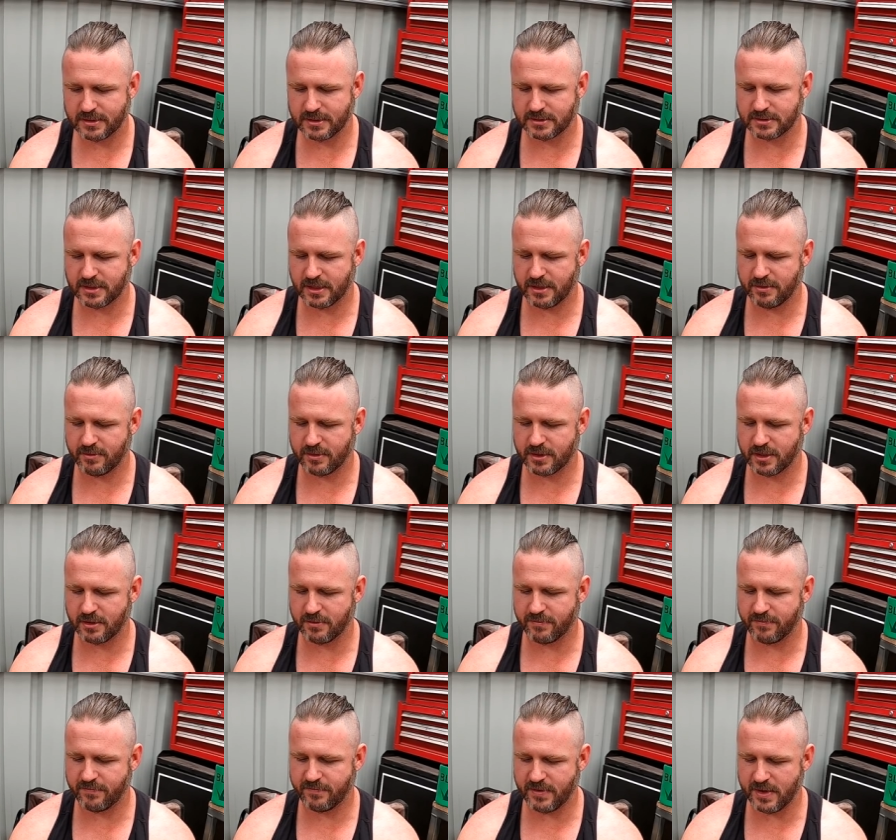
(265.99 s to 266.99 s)
Does anyone get
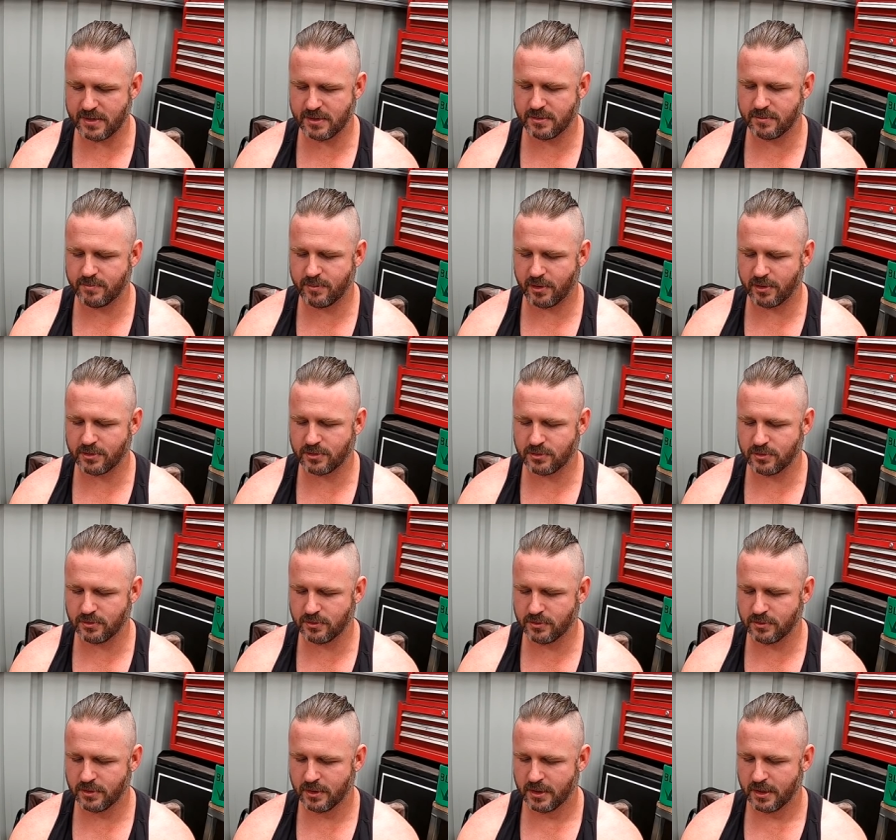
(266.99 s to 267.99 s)
offended by
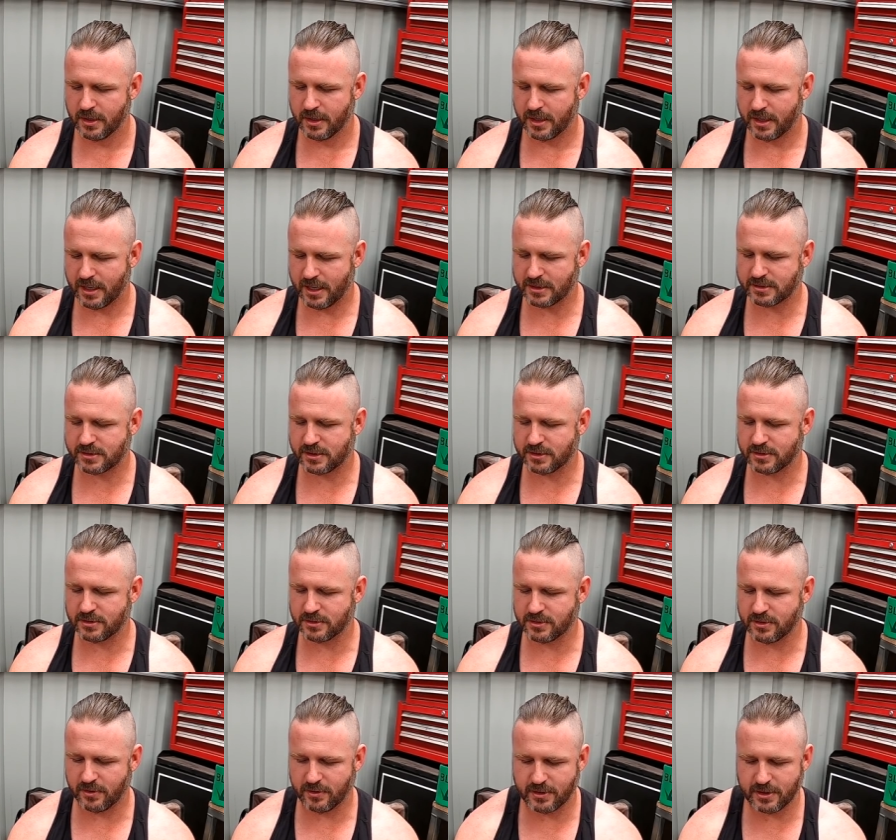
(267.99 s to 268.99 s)
you asking to
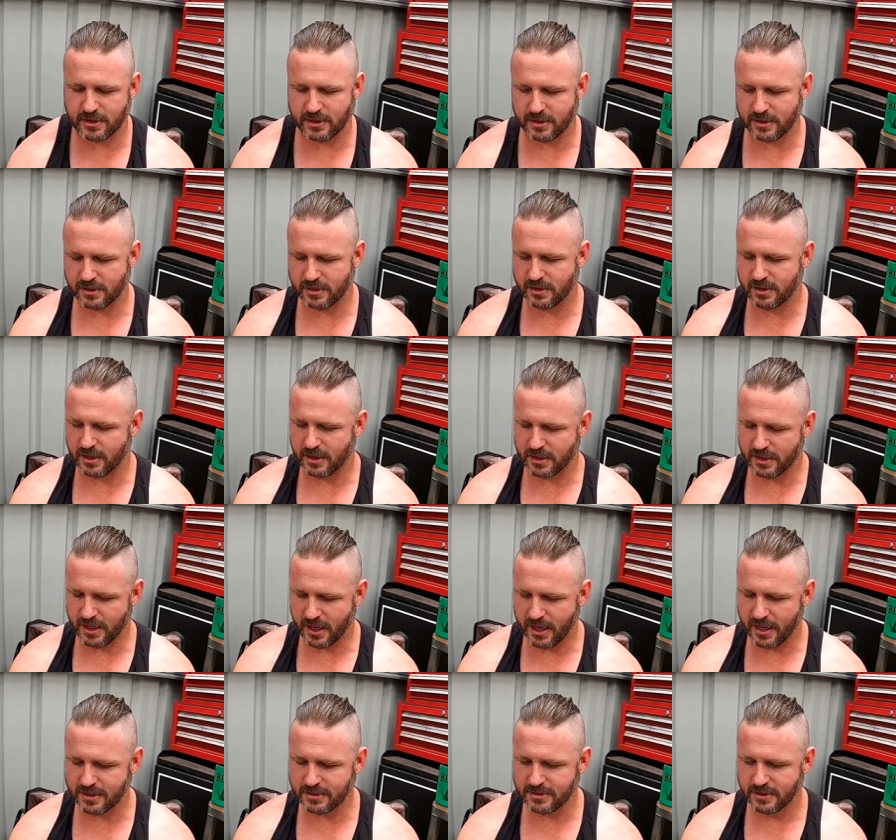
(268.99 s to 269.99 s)
tidy their
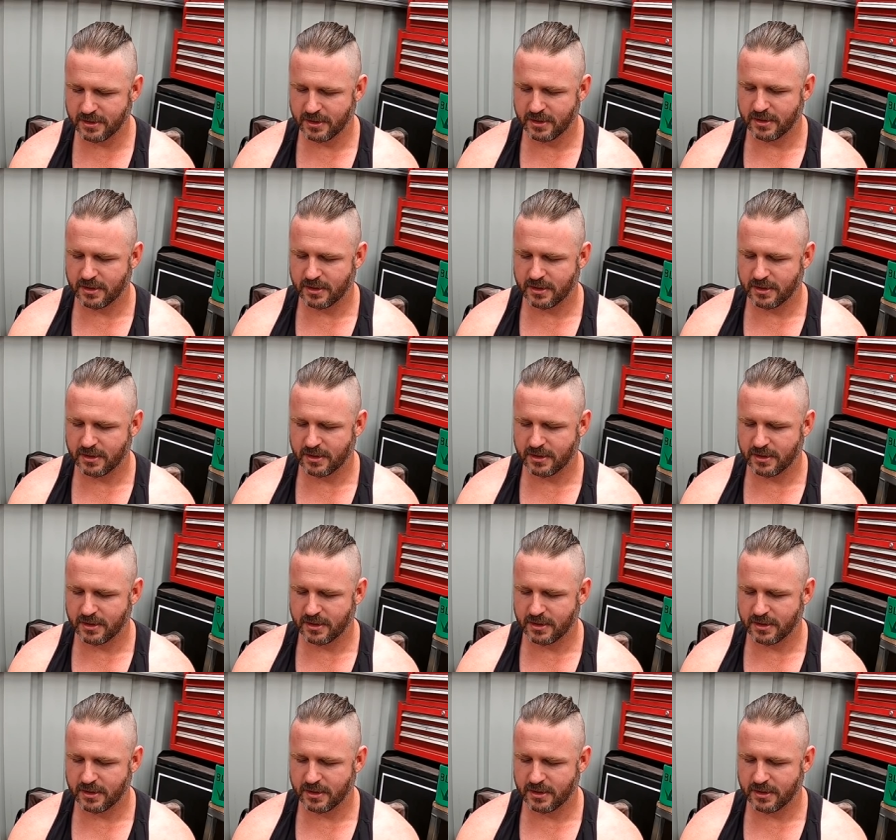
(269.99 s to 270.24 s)
yard?